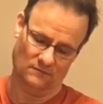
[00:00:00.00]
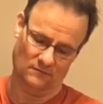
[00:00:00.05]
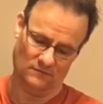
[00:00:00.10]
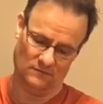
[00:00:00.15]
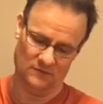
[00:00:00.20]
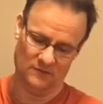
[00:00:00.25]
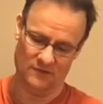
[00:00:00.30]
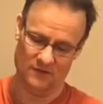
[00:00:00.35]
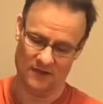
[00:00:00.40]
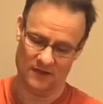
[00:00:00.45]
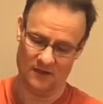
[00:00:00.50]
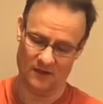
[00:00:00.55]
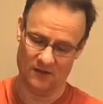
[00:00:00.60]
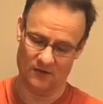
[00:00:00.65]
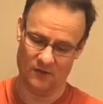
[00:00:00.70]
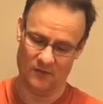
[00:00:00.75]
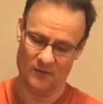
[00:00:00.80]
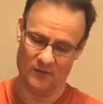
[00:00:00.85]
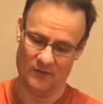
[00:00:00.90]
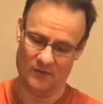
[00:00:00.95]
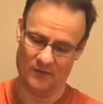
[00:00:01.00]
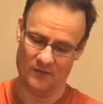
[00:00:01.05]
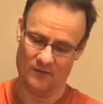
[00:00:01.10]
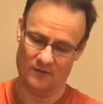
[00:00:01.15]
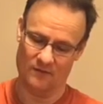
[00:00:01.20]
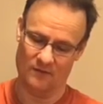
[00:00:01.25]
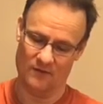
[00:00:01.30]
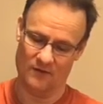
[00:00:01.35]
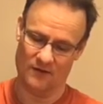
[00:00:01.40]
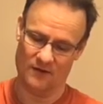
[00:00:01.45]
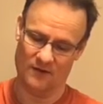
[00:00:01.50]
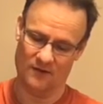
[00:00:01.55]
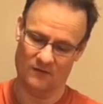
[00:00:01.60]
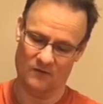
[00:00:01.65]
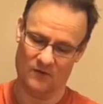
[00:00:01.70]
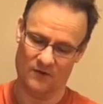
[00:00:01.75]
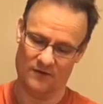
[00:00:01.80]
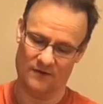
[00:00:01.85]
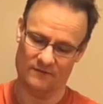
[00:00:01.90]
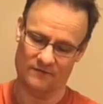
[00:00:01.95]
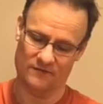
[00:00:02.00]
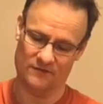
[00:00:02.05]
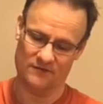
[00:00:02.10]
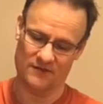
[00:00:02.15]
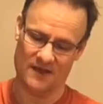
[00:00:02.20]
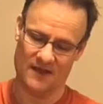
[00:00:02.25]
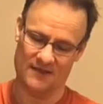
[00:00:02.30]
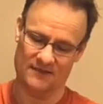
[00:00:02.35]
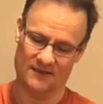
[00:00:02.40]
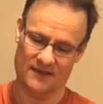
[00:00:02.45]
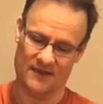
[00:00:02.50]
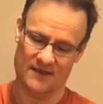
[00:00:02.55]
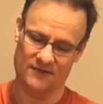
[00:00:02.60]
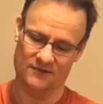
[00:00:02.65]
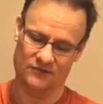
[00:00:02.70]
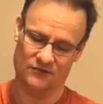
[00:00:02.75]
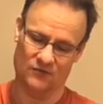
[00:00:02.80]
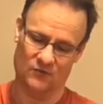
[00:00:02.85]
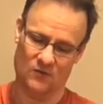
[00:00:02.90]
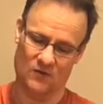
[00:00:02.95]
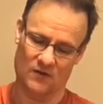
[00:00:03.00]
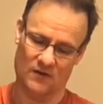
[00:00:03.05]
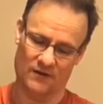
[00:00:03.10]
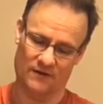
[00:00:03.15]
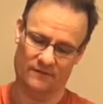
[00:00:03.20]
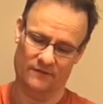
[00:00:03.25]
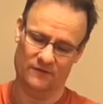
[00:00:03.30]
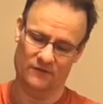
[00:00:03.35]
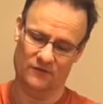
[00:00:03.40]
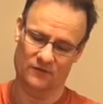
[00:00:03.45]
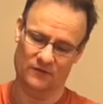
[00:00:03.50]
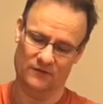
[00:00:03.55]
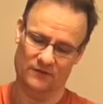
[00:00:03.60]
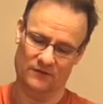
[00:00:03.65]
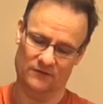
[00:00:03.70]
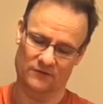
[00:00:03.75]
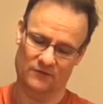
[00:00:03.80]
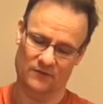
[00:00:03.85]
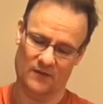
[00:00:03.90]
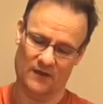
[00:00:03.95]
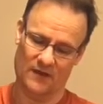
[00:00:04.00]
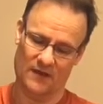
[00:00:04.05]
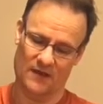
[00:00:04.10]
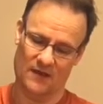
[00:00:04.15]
You get a little bit, you get whatever size eyes you want if you do it this way.